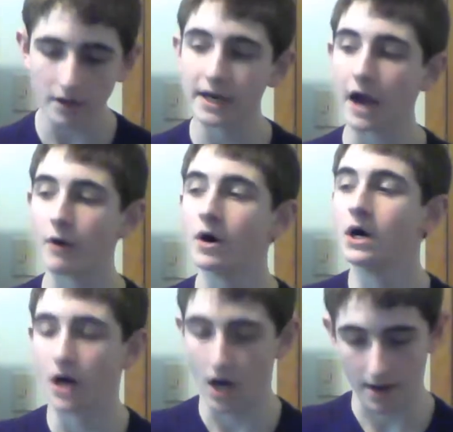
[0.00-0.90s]
Now,
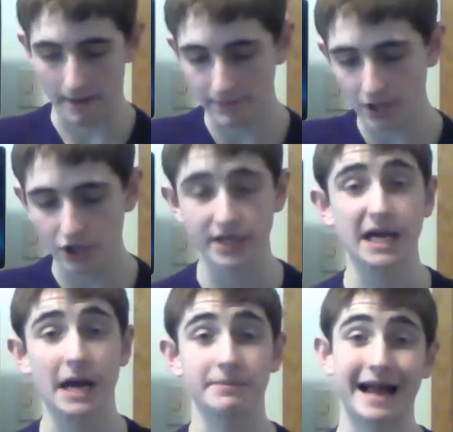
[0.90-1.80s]
I'm going to look at a
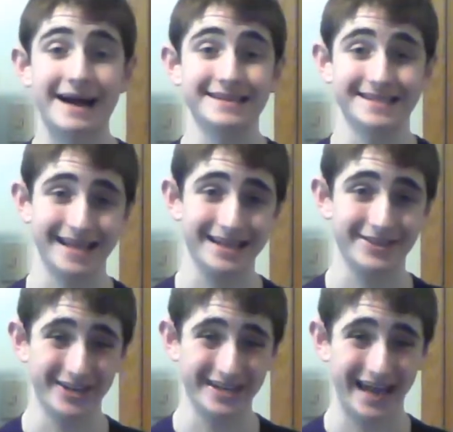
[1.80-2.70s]
couple of guys that they
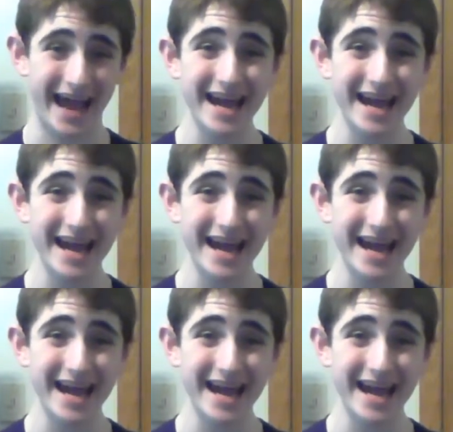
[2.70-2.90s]
either need to